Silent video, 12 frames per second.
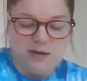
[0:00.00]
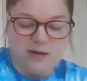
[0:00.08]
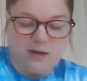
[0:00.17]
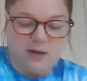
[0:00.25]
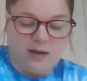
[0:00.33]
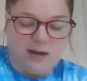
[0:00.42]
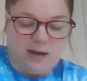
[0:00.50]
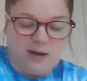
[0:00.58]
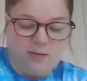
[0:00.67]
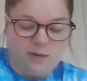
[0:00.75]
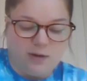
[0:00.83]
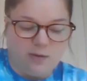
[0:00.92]
an
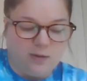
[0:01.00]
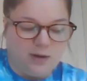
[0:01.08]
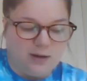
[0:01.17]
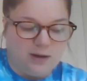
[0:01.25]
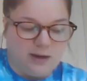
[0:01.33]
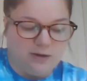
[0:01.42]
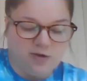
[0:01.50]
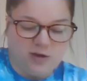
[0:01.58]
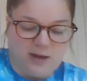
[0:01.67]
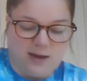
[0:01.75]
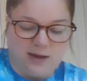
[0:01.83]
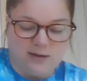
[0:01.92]
arrow on each
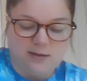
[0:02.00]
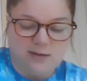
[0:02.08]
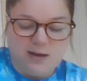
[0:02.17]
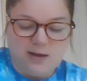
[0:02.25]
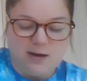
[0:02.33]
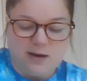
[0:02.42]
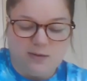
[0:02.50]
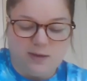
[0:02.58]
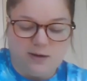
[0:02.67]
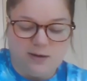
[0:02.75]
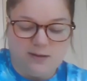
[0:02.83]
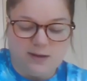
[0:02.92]
end. Now
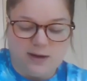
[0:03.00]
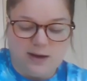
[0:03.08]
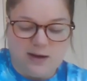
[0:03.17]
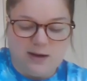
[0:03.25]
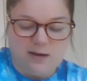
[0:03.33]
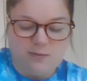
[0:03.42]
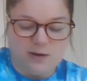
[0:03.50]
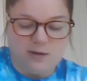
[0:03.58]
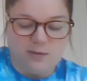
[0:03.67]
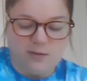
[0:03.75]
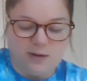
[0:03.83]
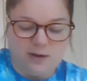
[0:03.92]
there is an
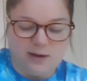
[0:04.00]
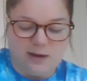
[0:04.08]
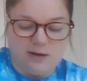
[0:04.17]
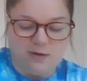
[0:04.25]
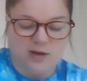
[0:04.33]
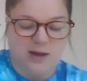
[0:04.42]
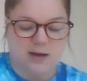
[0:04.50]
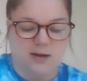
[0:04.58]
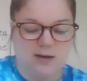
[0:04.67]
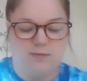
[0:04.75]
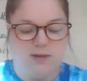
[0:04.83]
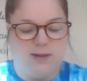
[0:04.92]
arrow on each
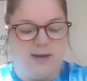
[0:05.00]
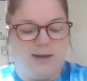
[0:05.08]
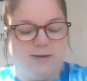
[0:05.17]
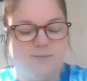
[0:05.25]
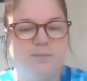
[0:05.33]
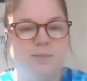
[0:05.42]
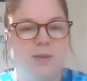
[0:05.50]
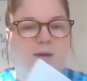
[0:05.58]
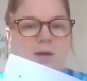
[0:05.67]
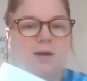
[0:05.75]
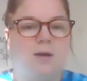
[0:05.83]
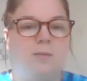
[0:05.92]
end of a line
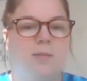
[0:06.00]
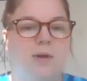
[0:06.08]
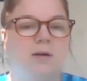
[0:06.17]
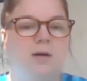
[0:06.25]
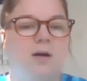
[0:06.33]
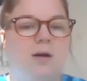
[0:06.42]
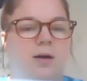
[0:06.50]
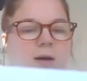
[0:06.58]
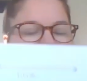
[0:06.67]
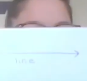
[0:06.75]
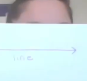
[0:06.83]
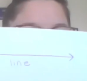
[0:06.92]

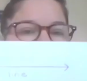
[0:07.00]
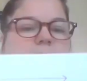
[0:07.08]
because